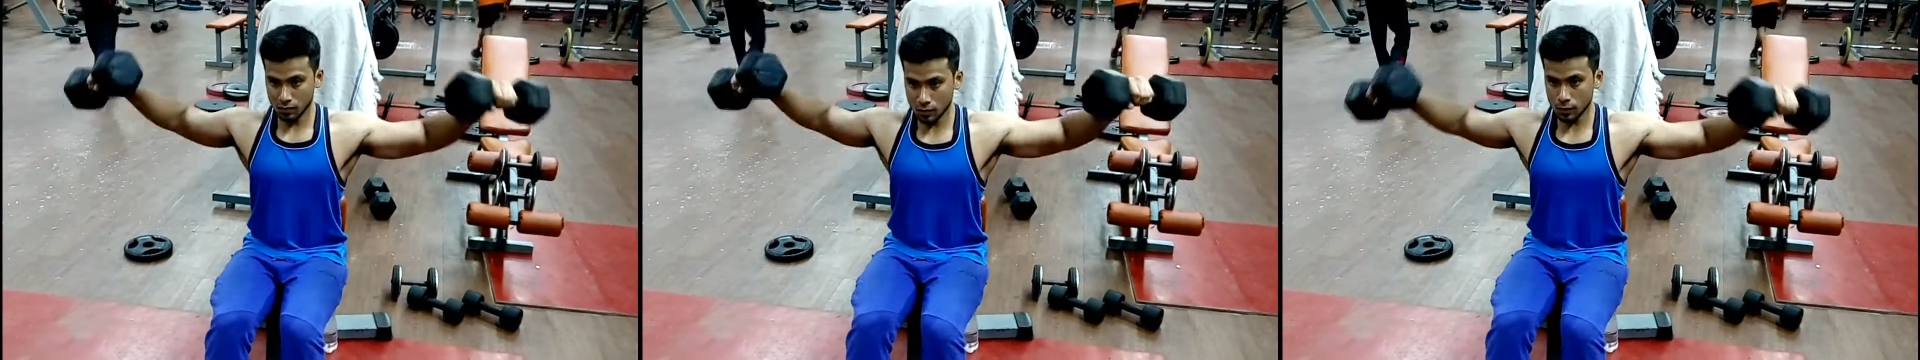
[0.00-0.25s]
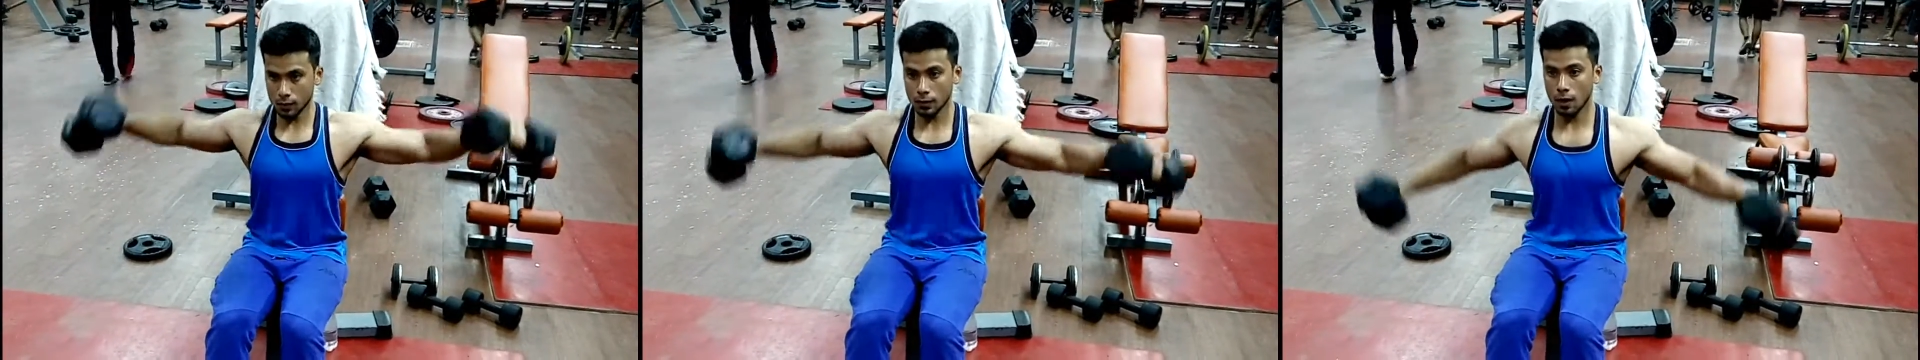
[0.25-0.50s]

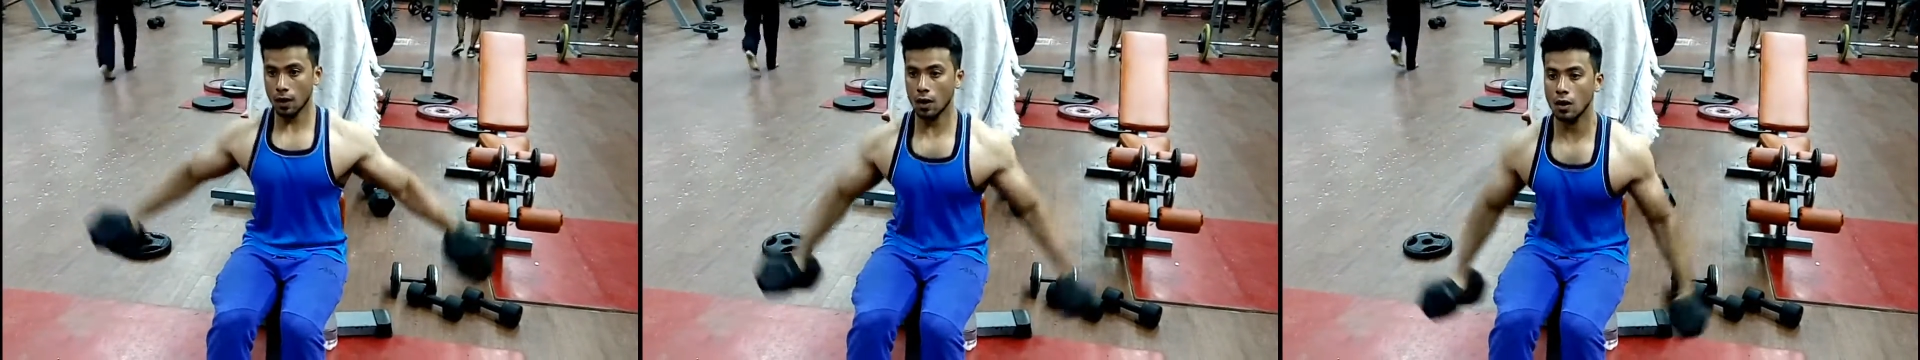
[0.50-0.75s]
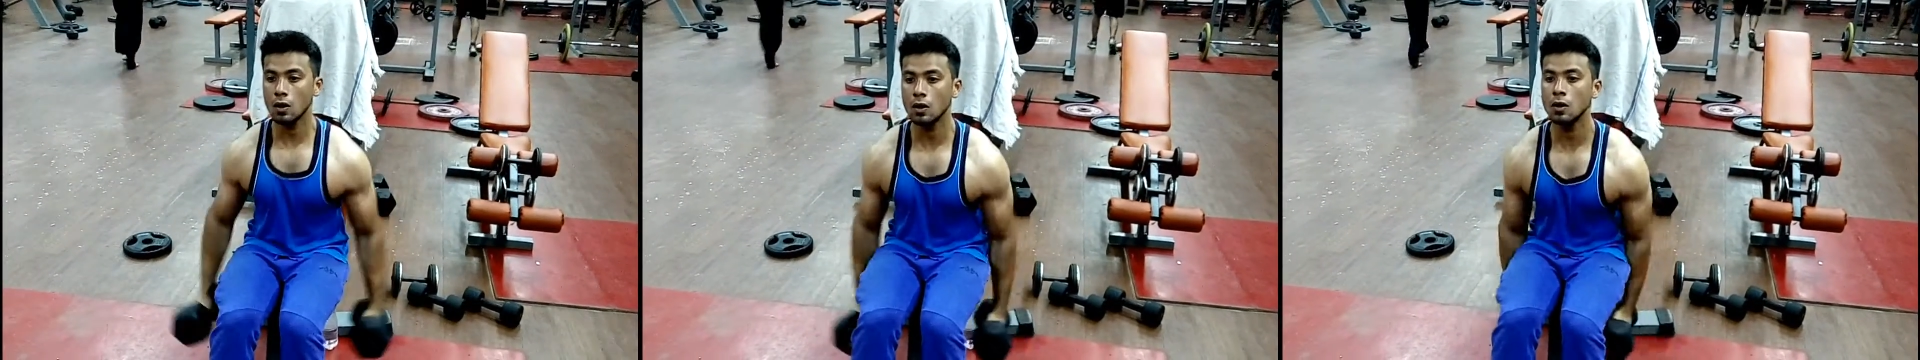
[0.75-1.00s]
The reason why I
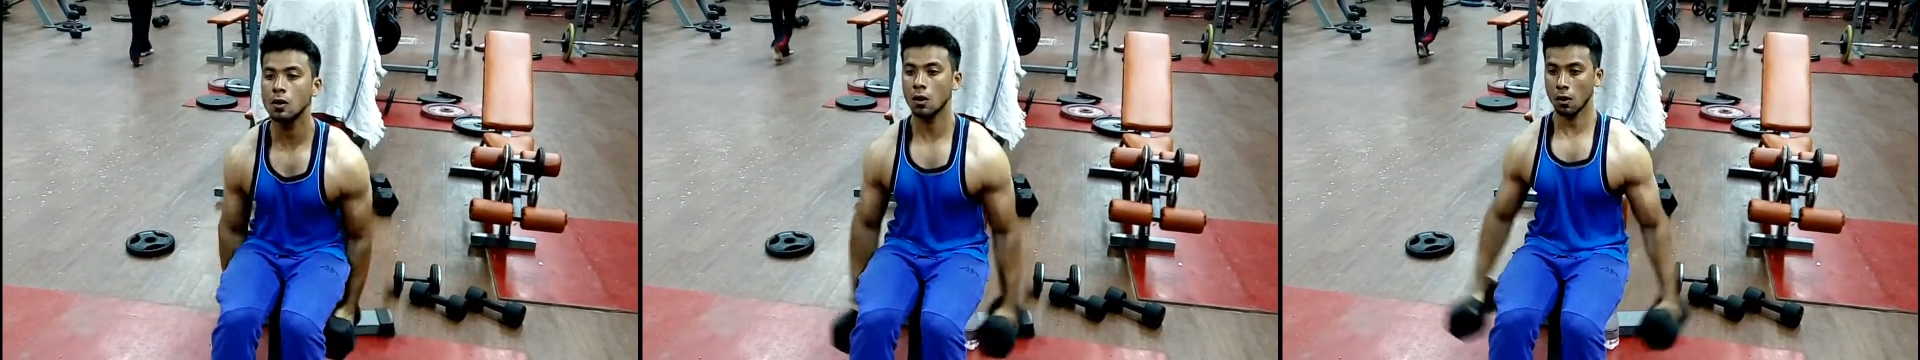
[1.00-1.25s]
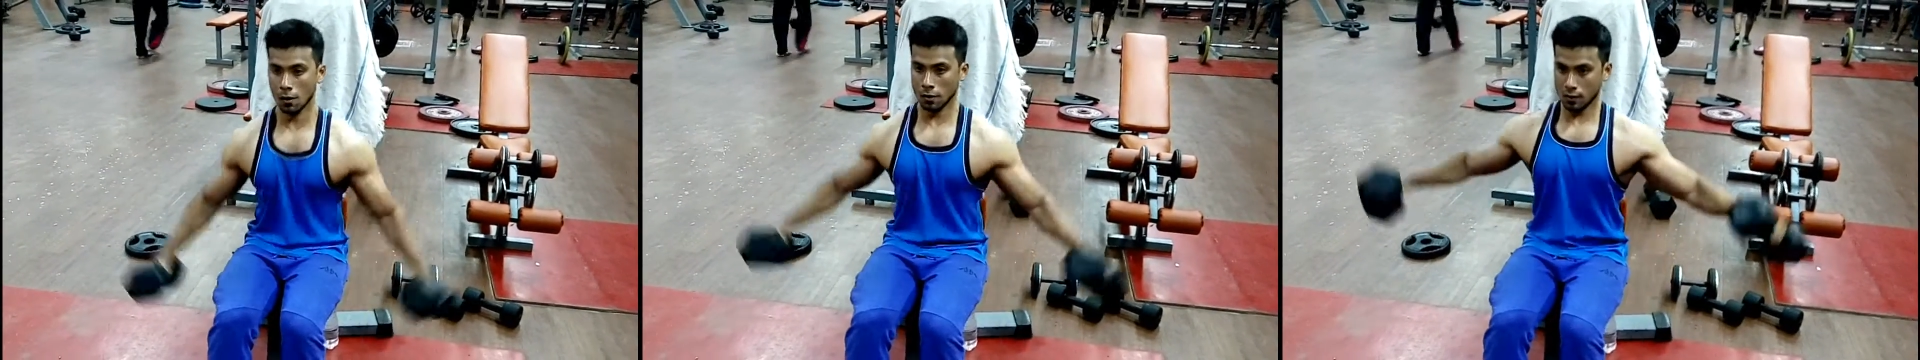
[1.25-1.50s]
like this
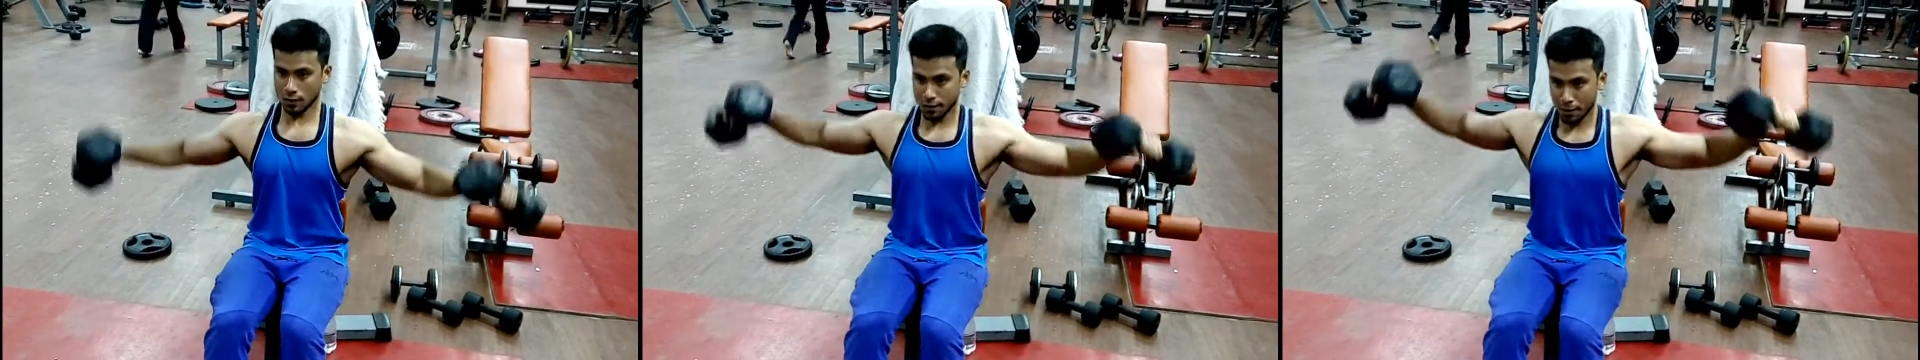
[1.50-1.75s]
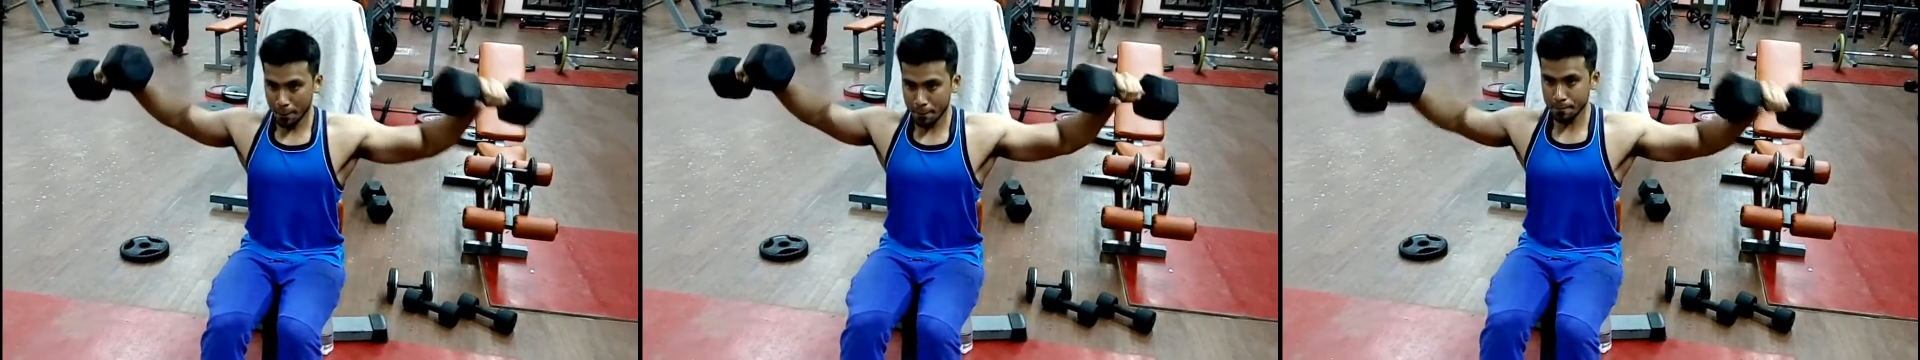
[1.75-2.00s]
exercise is
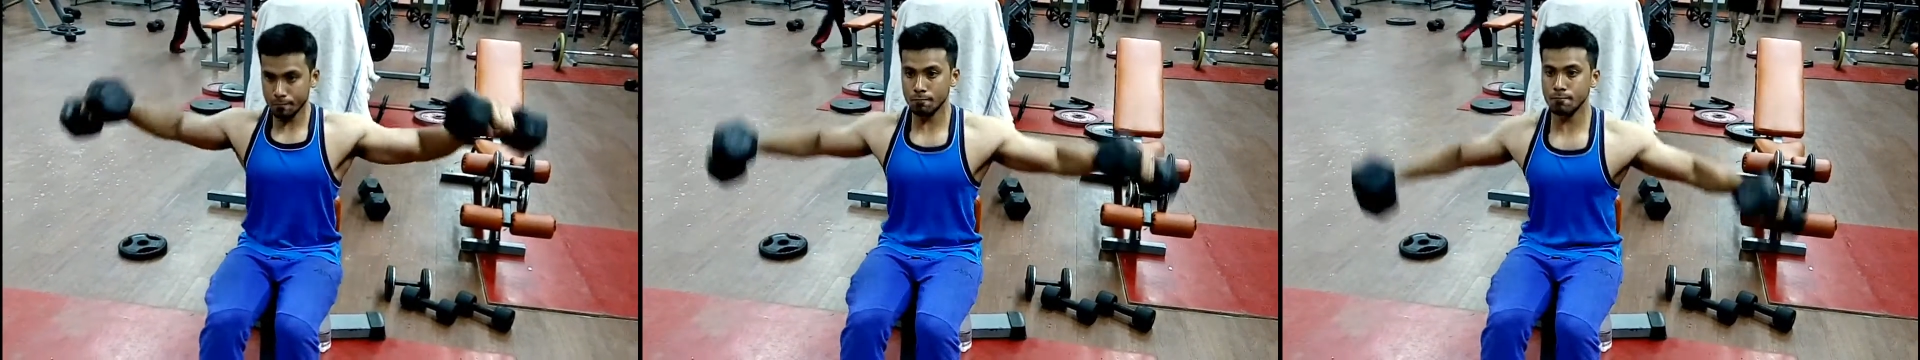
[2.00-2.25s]
because